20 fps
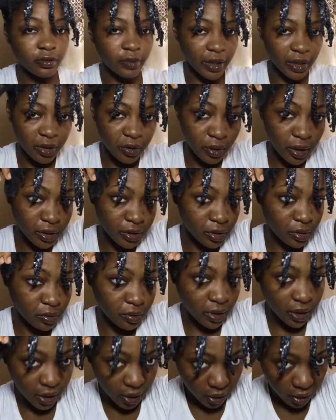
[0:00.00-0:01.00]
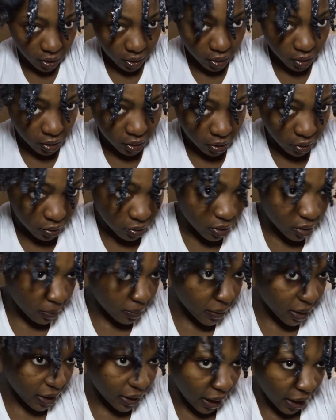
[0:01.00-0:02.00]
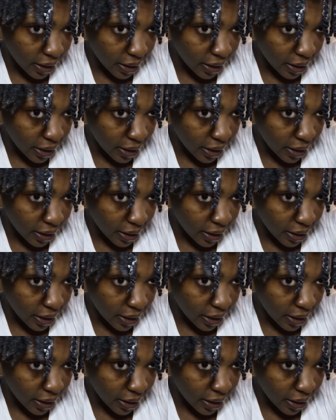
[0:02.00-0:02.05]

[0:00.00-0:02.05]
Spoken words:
when you are doing, something like